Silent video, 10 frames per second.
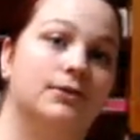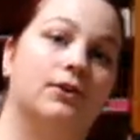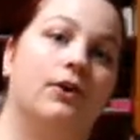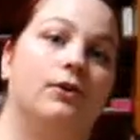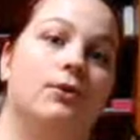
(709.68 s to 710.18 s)

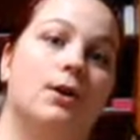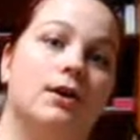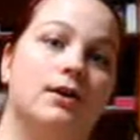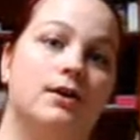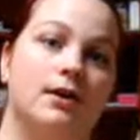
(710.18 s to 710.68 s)
So
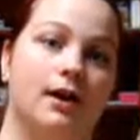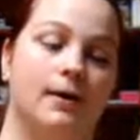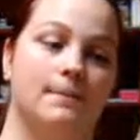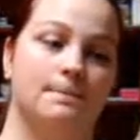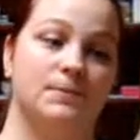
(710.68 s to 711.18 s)

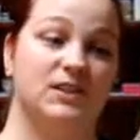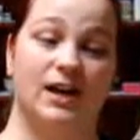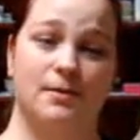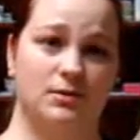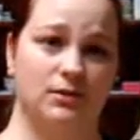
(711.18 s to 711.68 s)
it's
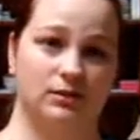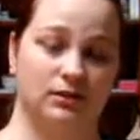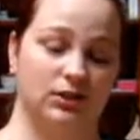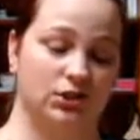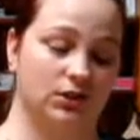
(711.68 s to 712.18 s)
absolutely
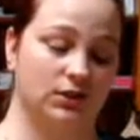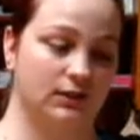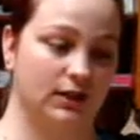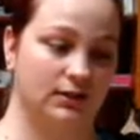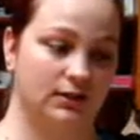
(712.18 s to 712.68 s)

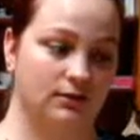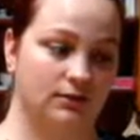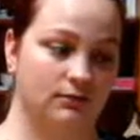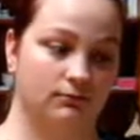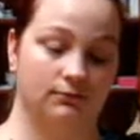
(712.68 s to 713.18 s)
delicious.
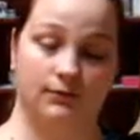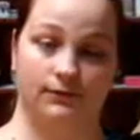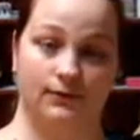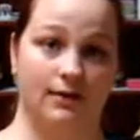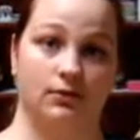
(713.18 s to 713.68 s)
It's
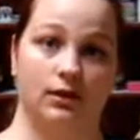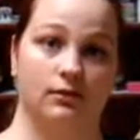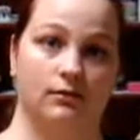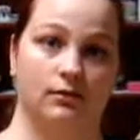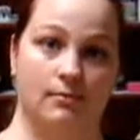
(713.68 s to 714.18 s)

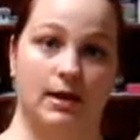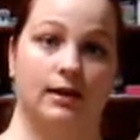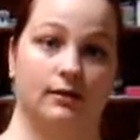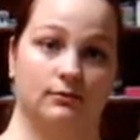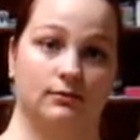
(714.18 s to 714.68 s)
favorite. I
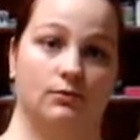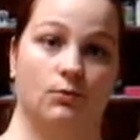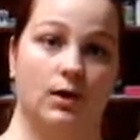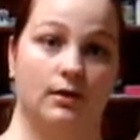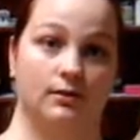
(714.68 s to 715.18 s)
make it
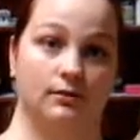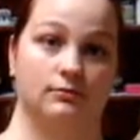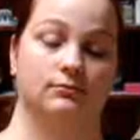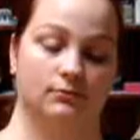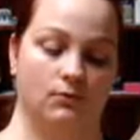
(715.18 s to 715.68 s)
well
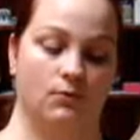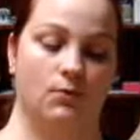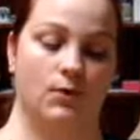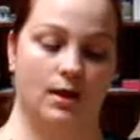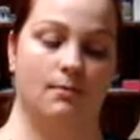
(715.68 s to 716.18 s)

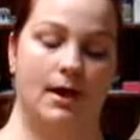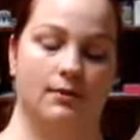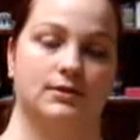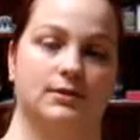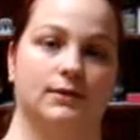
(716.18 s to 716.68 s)

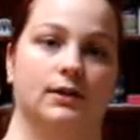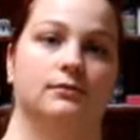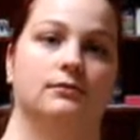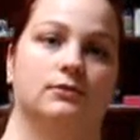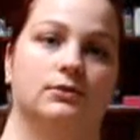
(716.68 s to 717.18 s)
amounts of
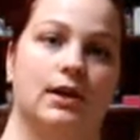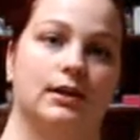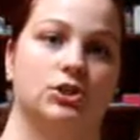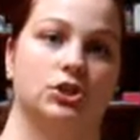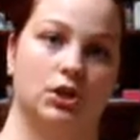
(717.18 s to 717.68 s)
it so I
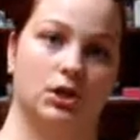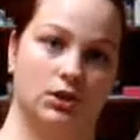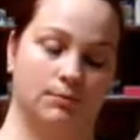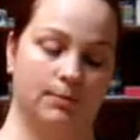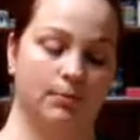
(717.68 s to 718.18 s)
can share to
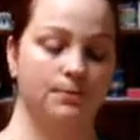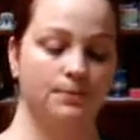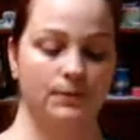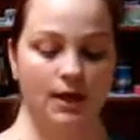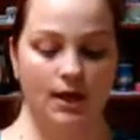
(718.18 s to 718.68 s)
other
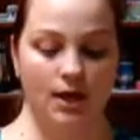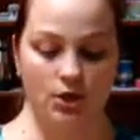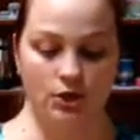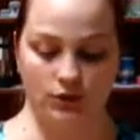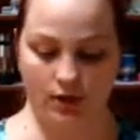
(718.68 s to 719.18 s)
people.
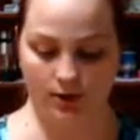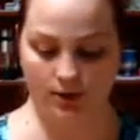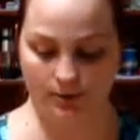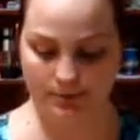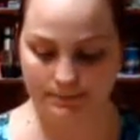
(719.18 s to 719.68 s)

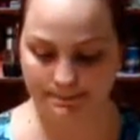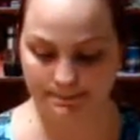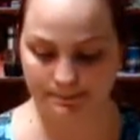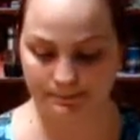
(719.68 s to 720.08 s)
So